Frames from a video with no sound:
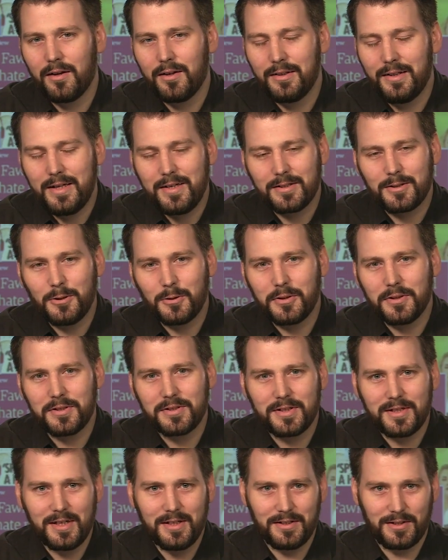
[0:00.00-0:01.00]
Let's look at
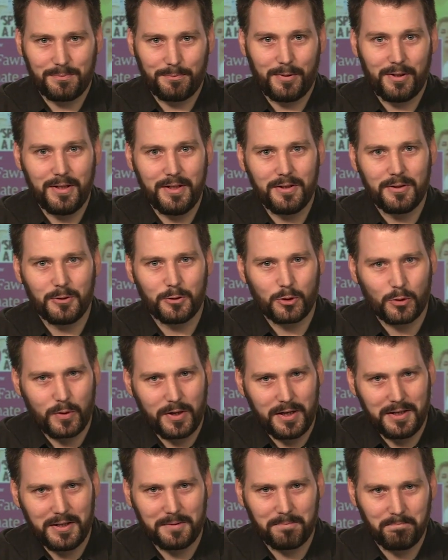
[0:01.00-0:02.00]
Staines' political
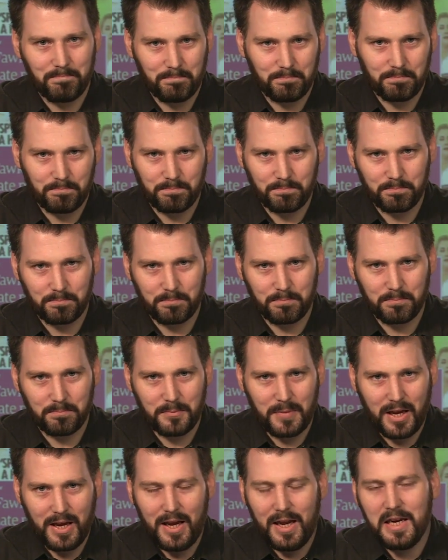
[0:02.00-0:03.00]
training.
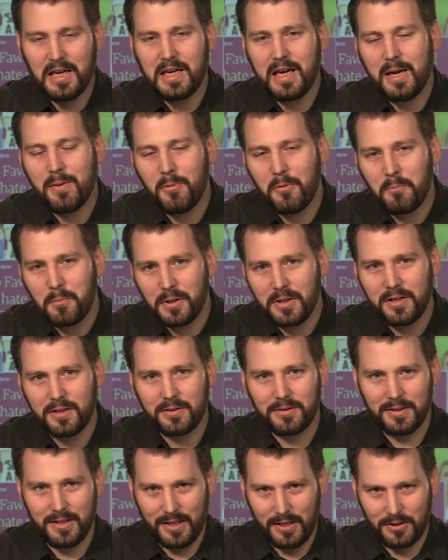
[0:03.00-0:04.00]
He came of
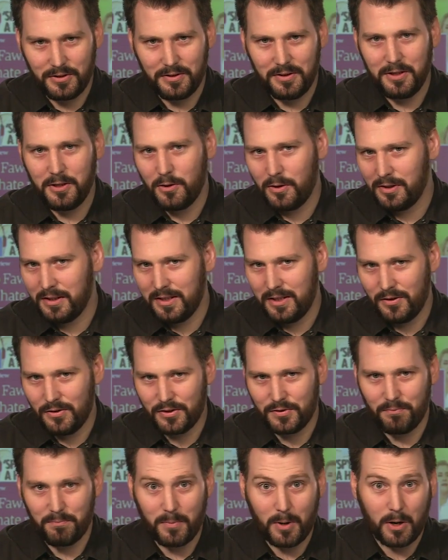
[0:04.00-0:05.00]
political age in the early
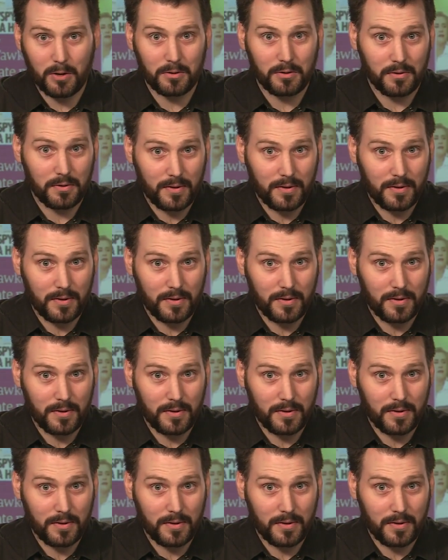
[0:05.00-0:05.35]
years of Margaret